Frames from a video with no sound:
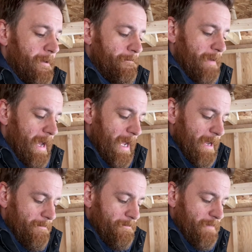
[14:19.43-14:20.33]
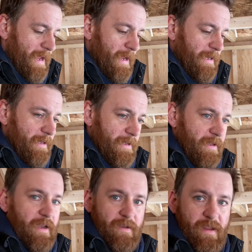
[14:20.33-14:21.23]
I paid,
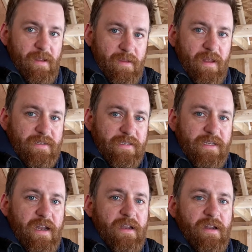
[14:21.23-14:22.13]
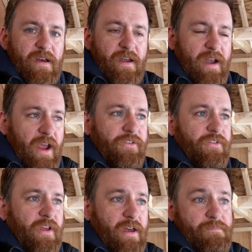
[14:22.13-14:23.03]
as I stated, an
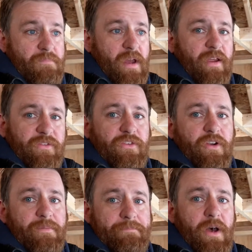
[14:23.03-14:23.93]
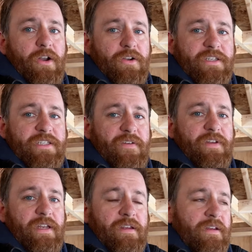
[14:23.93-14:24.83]
extra
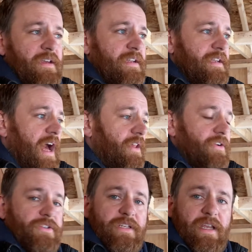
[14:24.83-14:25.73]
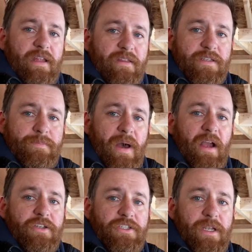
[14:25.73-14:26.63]
$170 to get this
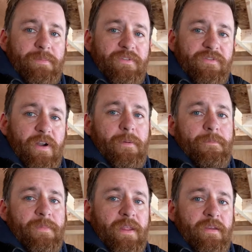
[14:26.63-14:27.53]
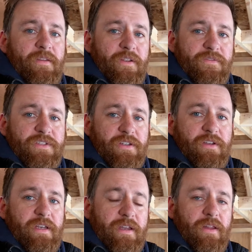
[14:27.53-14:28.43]
box shipped from their
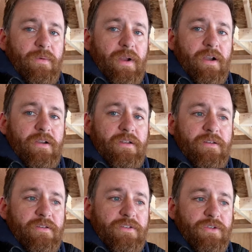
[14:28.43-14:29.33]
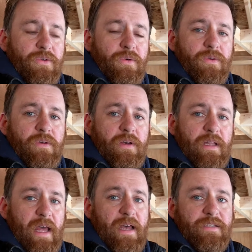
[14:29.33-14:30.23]
facility in Delaware to
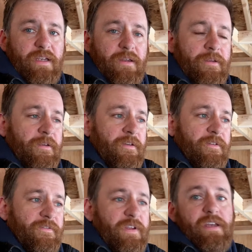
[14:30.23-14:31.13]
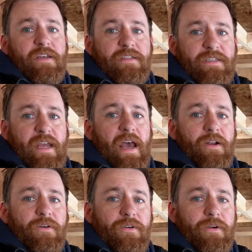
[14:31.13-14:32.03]
Alaska via
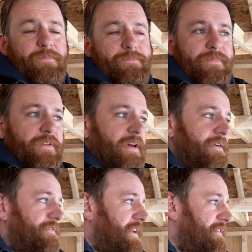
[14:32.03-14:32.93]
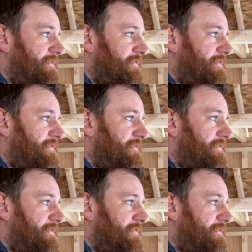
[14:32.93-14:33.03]
Seattle, or via